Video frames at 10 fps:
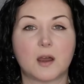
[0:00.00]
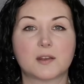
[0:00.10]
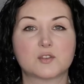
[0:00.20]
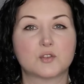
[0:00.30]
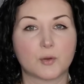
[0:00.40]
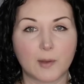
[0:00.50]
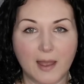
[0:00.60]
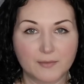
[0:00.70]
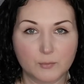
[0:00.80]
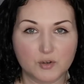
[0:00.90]
I don't know, I
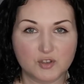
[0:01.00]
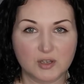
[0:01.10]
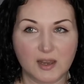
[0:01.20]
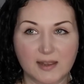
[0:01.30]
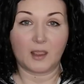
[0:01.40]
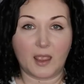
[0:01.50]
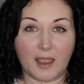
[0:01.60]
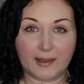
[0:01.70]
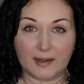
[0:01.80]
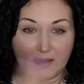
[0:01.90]
haven't washed it yet.
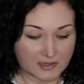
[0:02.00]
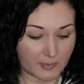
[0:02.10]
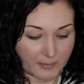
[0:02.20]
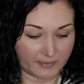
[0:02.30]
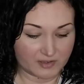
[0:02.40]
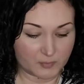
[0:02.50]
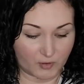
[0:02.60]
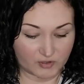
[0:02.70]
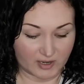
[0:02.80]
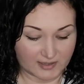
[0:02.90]
Again, as my previous
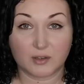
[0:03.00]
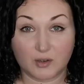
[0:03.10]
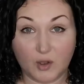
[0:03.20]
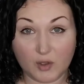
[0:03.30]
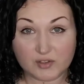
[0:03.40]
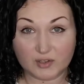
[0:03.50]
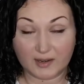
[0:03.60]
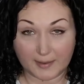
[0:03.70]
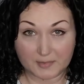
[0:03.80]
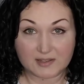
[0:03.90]
project, cotton
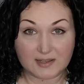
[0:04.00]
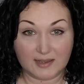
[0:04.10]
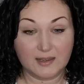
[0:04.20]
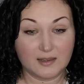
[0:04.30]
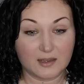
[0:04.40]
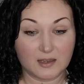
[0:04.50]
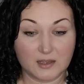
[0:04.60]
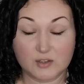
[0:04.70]
lemon tea is